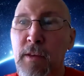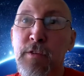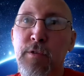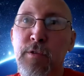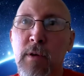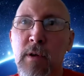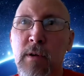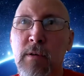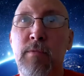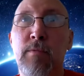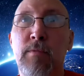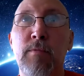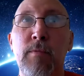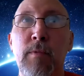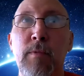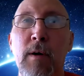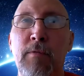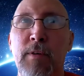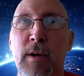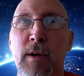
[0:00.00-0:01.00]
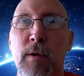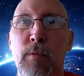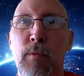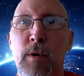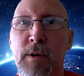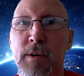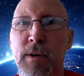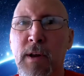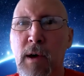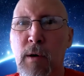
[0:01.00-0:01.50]
this uh, I forget
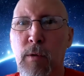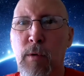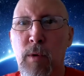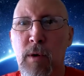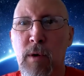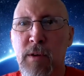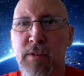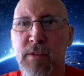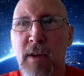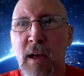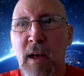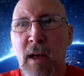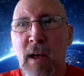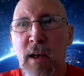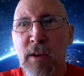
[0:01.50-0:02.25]
what day it was.